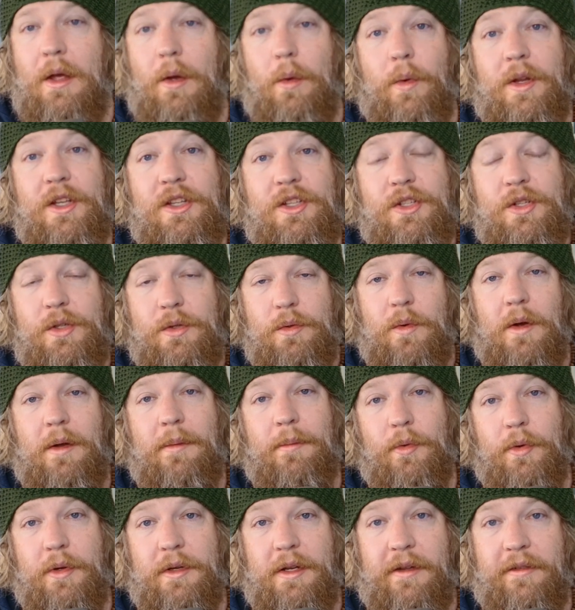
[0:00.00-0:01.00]
We do
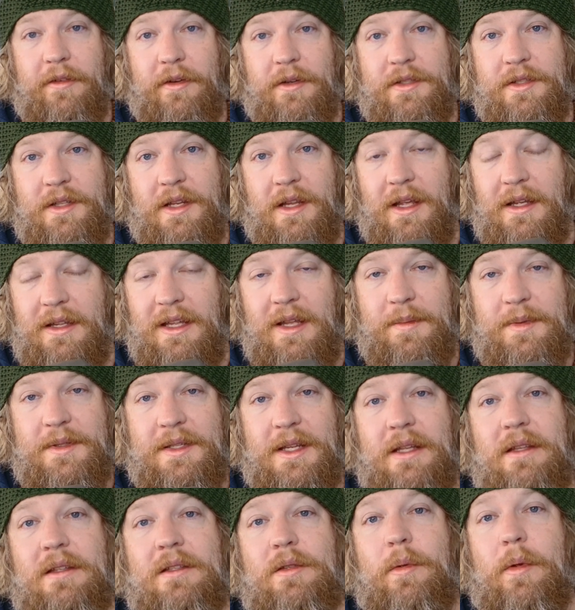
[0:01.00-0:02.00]
want more diversity. I keep
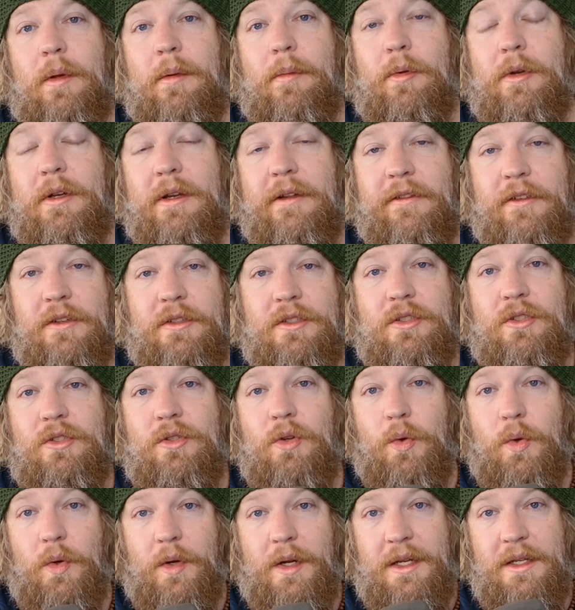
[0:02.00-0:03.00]
saying this. We want more diverse
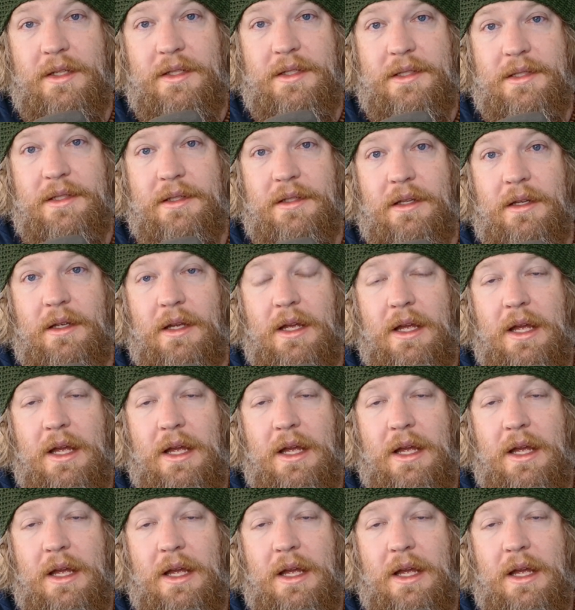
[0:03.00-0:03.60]
stories.